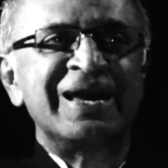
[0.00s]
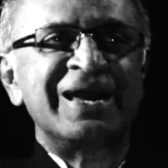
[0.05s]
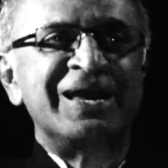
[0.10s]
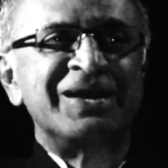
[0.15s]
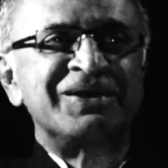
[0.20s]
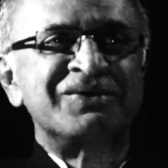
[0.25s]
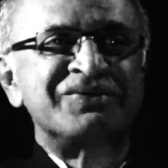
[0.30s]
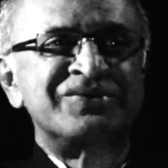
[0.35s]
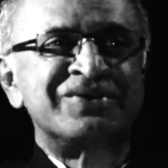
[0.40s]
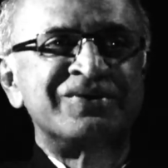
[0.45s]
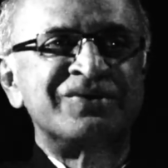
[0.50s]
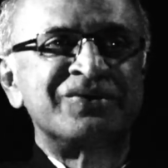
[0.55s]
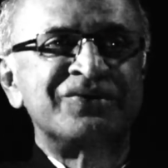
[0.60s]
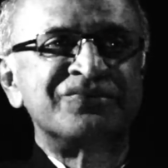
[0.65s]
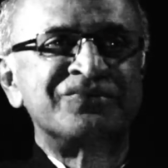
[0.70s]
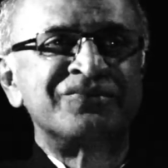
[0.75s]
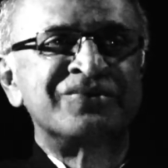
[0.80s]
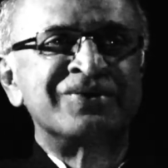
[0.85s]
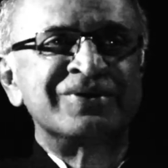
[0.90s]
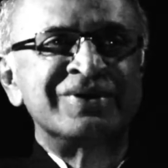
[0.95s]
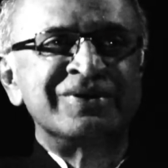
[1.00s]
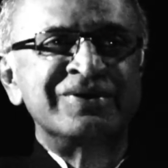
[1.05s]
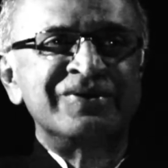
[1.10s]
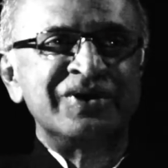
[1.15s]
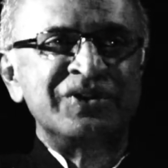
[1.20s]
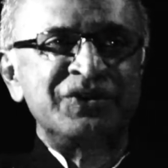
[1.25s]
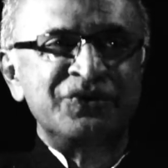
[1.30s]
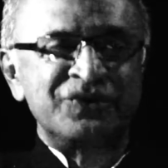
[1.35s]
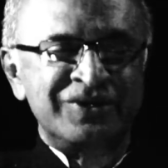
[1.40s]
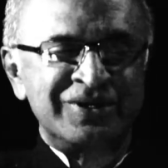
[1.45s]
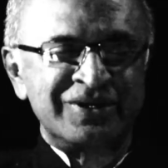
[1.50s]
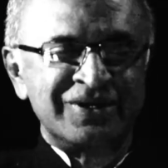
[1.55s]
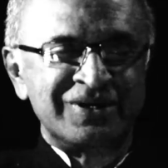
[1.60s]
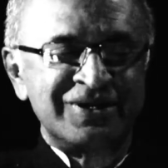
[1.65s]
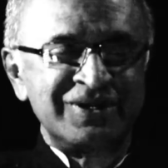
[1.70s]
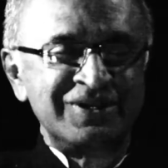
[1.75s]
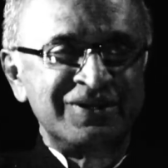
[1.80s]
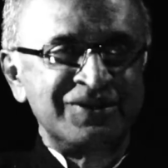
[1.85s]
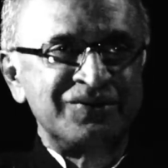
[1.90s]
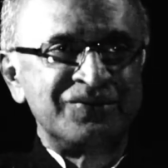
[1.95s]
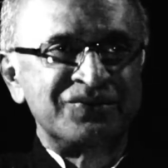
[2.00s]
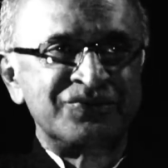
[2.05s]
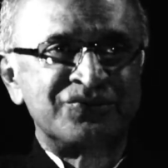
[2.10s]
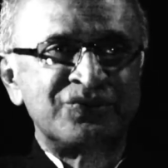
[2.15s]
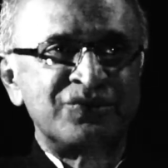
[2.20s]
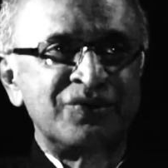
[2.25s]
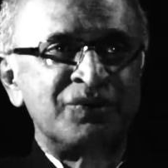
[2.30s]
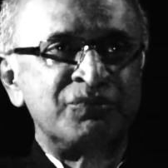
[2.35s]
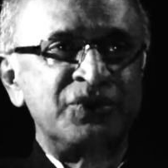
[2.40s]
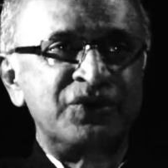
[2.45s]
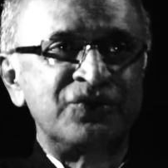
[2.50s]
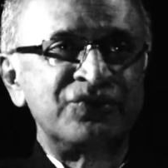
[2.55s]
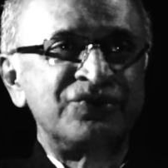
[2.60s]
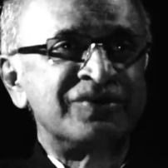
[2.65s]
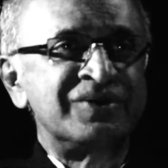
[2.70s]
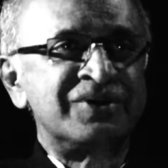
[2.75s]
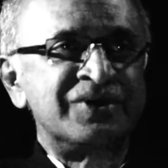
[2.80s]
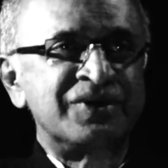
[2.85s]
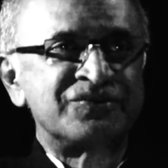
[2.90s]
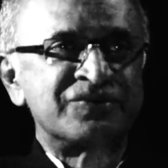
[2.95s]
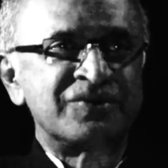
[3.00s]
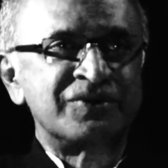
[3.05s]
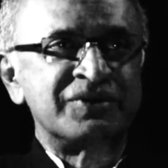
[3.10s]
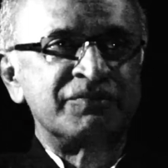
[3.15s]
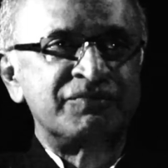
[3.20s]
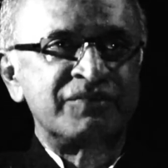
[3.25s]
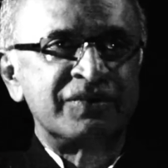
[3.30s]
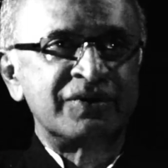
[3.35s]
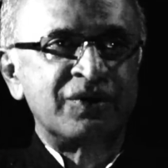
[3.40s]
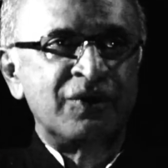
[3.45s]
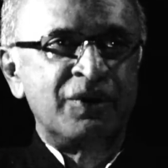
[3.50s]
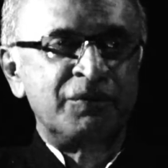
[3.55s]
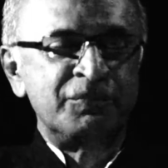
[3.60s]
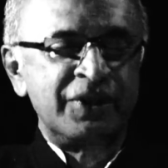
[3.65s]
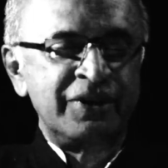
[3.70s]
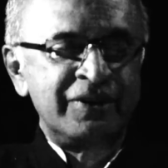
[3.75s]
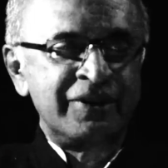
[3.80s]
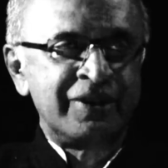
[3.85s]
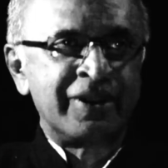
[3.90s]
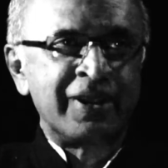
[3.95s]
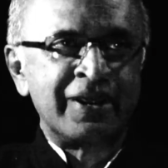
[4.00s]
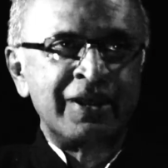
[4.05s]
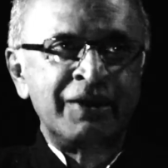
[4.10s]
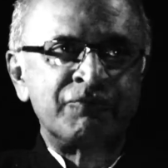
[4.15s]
And so, and you hear it, it is so amusing, a sort of a comment